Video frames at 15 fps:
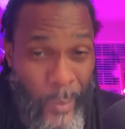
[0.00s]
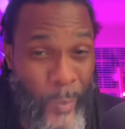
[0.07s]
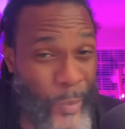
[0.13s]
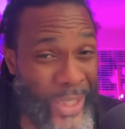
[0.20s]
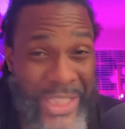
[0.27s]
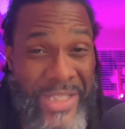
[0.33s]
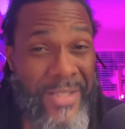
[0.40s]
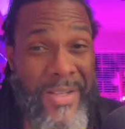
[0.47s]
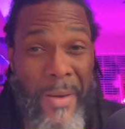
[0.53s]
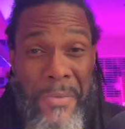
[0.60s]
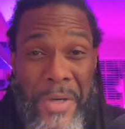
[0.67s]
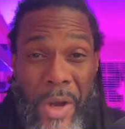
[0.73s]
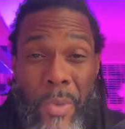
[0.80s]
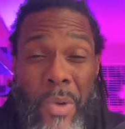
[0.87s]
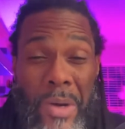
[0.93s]
We just don't
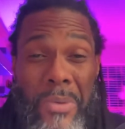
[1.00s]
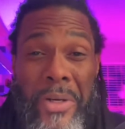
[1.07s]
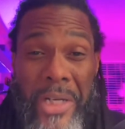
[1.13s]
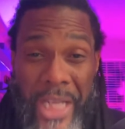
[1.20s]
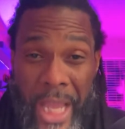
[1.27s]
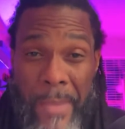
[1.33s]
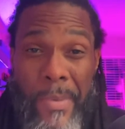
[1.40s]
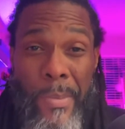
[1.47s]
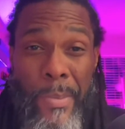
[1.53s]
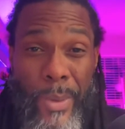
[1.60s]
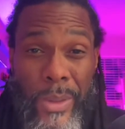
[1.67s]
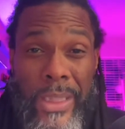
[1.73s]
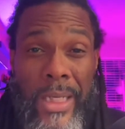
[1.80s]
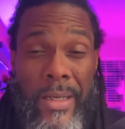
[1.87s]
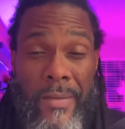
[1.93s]
know what we're
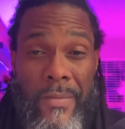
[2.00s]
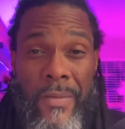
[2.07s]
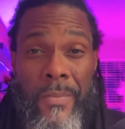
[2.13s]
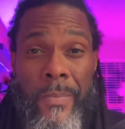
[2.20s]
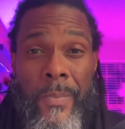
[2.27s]
capable of.